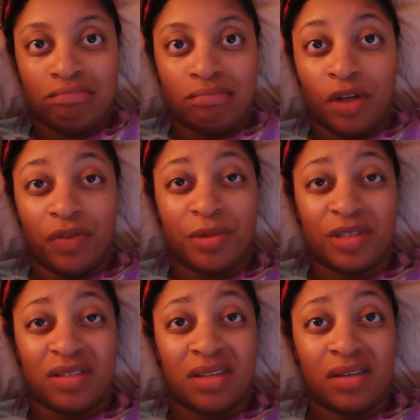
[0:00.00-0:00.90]
November
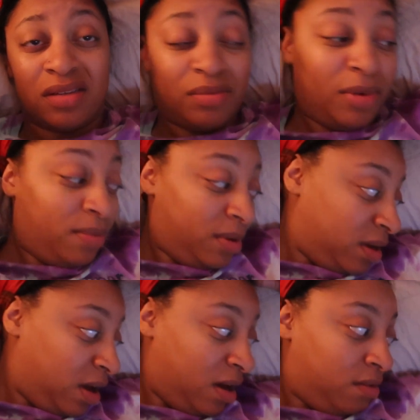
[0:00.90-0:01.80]
6th
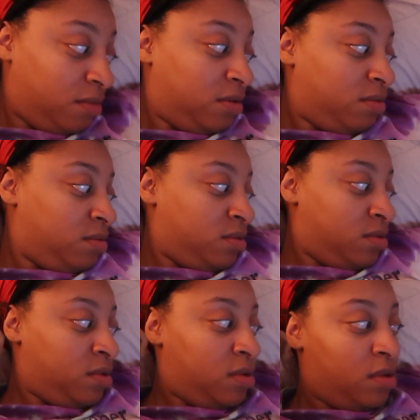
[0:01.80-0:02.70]
maybe? I don't know.
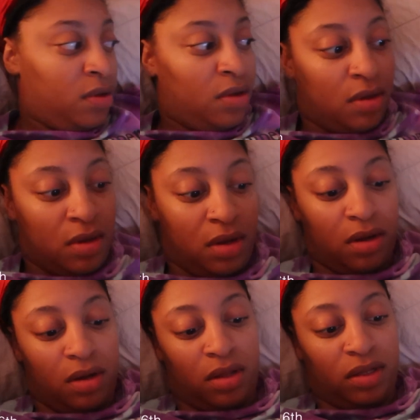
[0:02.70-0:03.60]

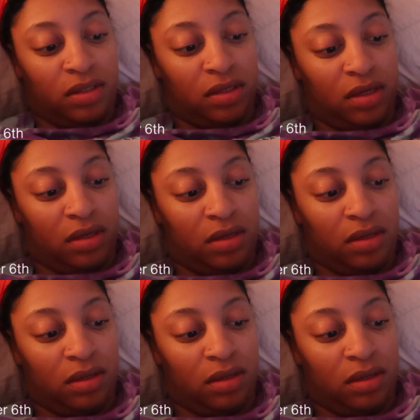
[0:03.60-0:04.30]
Uh, let's see.